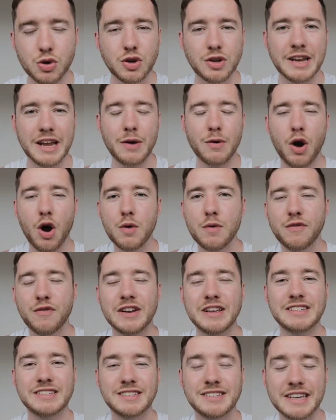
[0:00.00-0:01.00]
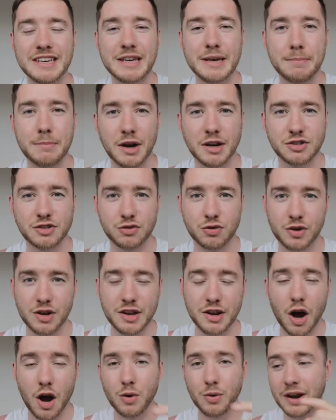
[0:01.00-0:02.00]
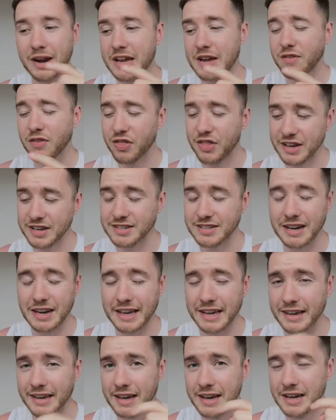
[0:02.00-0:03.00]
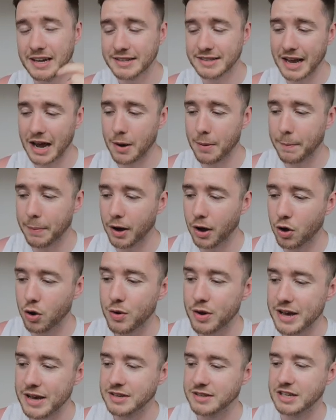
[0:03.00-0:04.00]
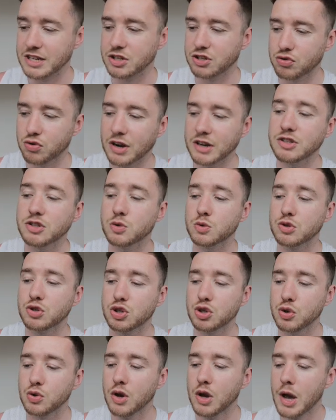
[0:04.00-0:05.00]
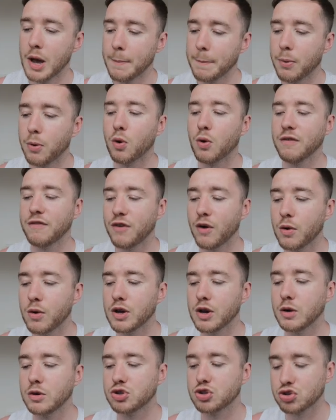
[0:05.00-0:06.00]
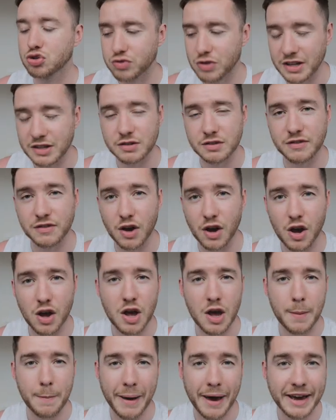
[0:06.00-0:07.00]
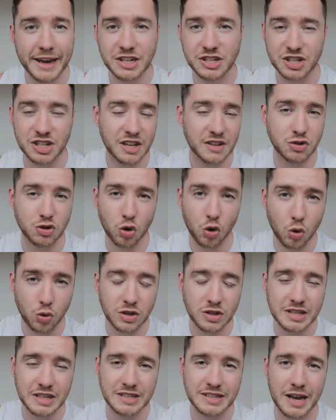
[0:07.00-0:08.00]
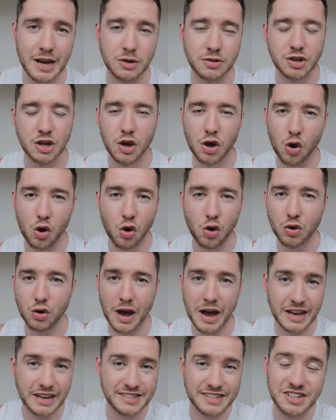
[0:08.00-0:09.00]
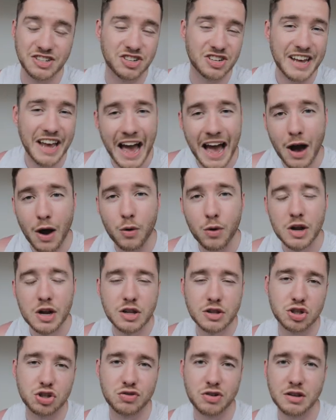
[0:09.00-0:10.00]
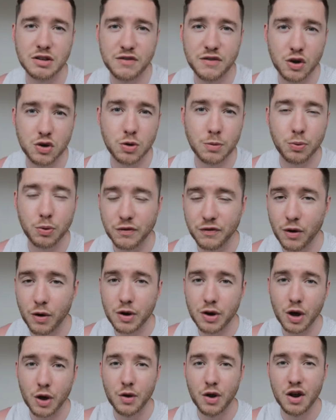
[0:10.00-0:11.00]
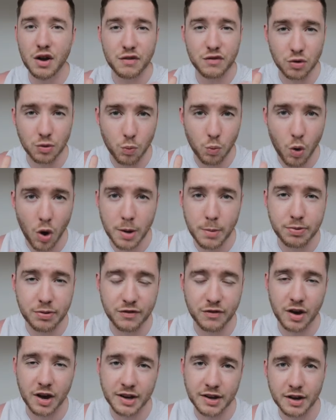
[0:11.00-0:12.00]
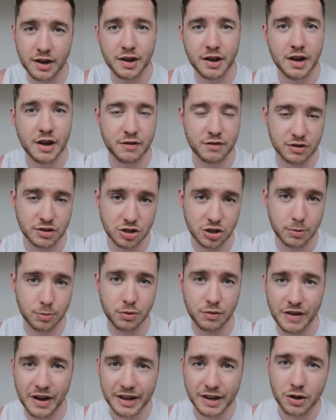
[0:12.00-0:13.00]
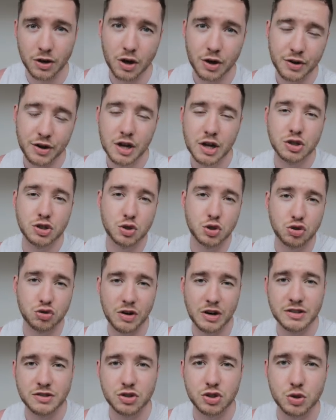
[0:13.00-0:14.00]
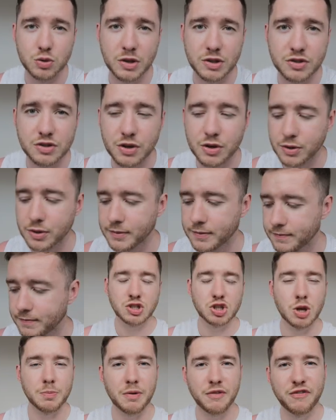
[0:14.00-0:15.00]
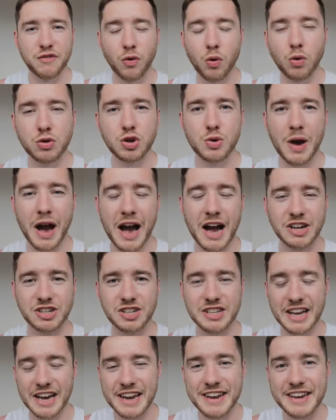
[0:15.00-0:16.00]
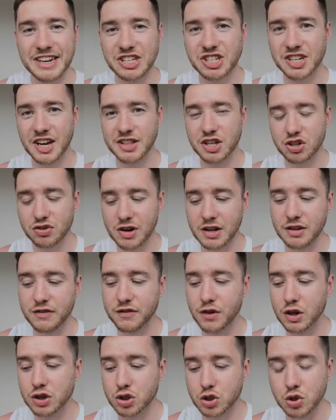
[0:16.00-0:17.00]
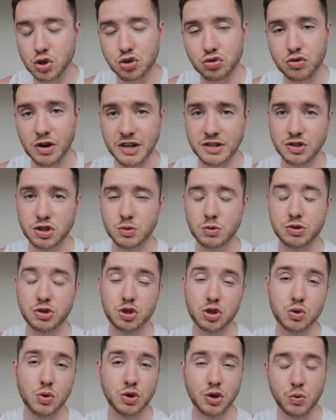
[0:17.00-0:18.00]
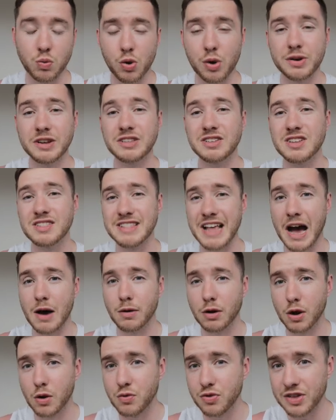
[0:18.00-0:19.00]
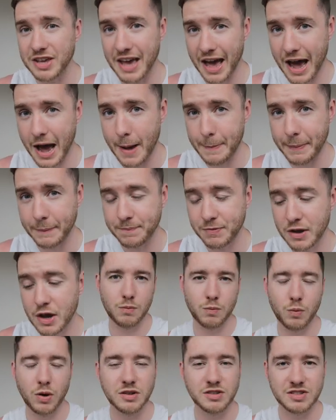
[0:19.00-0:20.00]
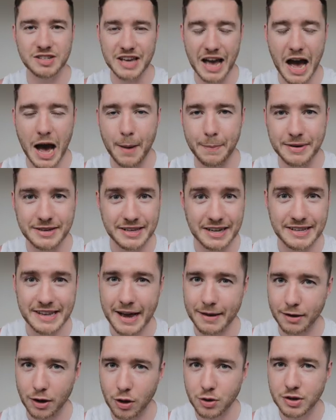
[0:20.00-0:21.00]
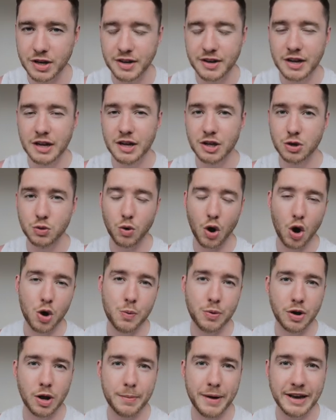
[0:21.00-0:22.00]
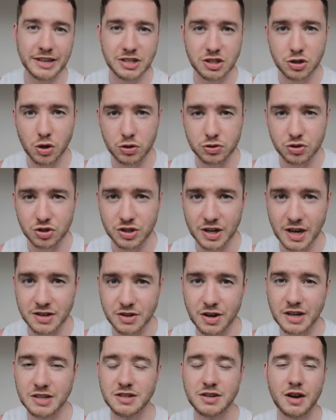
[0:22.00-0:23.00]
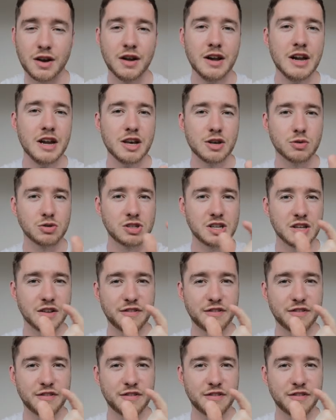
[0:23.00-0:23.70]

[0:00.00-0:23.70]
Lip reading: can now hopefully see my screen. I'll leave this link down below. It is the Trading212 portfolio transfer page, and it gives you all the details on essentially how to transfer your portfolio from one provider, for example Vanguard, to Trading212. So before you actually initiate the transfer to Trading212, you will need to download the app. Once the app is then downloaded, you will open up a stocks and shares ISA. You'll see